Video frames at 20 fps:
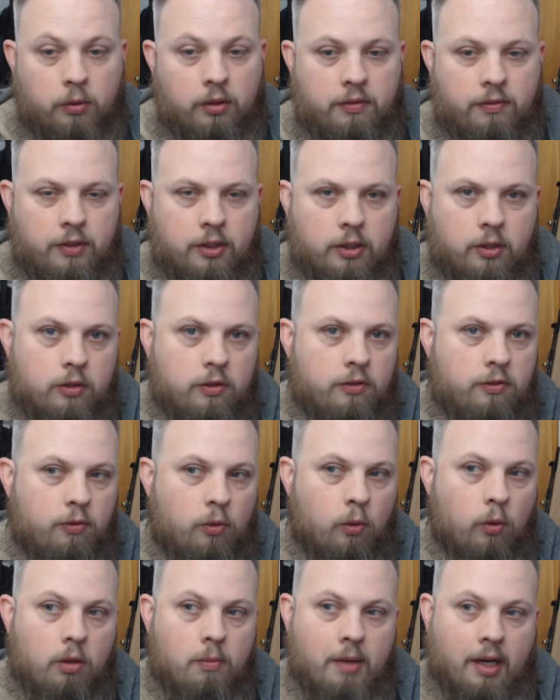revealed
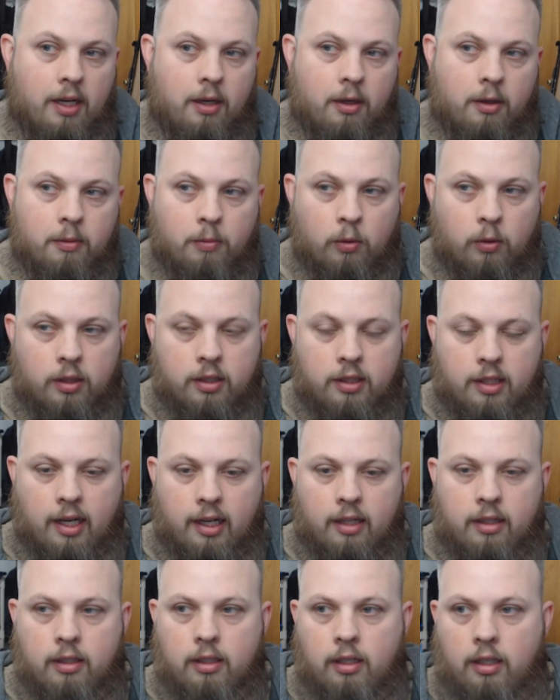for the Mechikabura
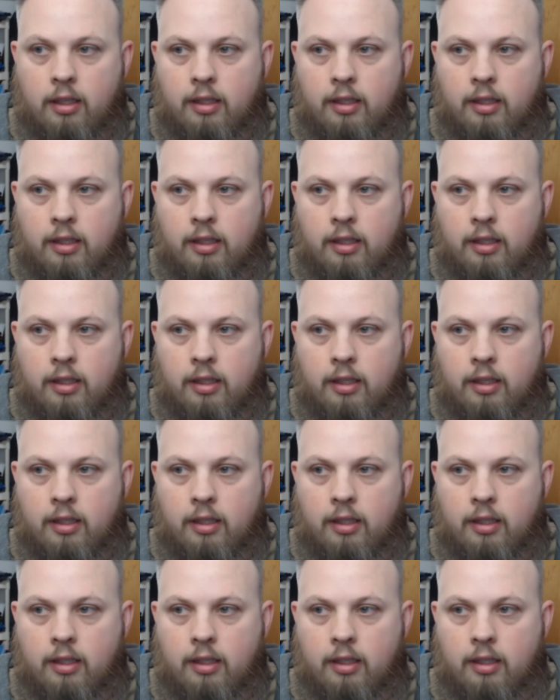deck,